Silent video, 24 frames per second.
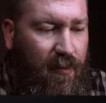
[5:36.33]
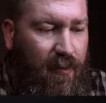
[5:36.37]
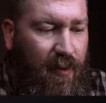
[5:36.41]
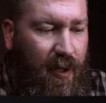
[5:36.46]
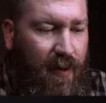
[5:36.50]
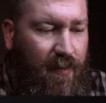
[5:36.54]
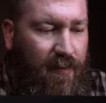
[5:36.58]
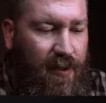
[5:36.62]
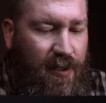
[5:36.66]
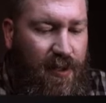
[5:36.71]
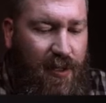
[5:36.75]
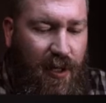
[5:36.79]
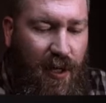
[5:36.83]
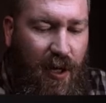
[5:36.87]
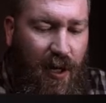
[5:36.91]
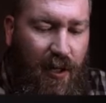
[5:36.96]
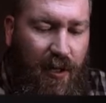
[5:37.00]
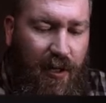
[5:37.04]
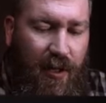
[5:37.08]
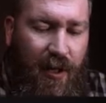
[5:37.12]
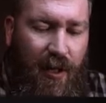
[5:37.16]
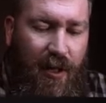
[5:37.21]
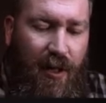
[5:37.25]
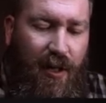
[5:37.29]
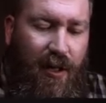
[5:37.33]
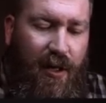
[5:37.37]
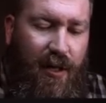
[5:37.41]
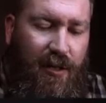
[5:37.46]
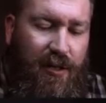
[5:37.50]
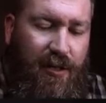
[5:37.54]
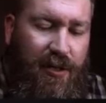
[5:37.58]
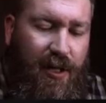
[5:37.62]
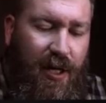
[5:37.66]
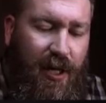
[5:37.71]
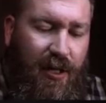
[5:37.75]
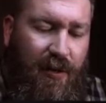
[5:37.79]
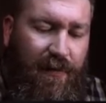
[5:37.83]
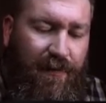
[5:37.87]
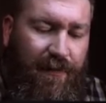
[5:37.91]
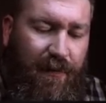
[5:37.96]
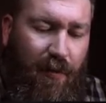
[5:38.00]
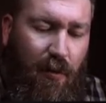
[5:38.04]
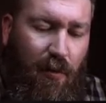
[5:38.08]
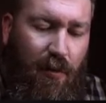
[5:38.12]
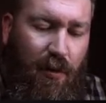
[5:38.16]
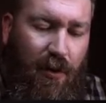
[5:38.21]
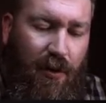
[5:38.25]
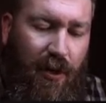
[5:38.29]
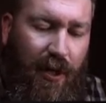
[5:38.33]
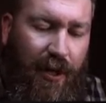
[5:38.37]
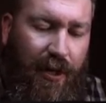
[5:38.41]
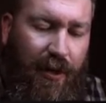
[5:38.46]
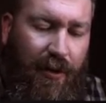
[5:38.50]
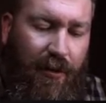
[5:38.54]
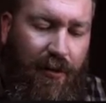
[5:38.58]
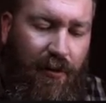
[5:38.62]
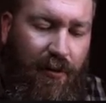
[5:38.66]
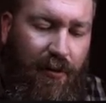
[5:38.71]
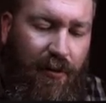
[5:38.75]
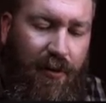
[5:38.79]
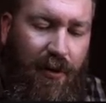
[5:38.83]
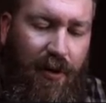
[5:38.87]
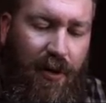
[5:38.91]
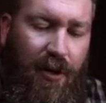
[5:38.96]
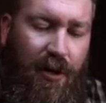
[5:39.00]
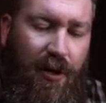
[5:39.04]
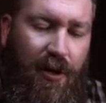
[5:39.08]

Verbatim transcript: that we have in stock, is he's got the forward lanyard hole.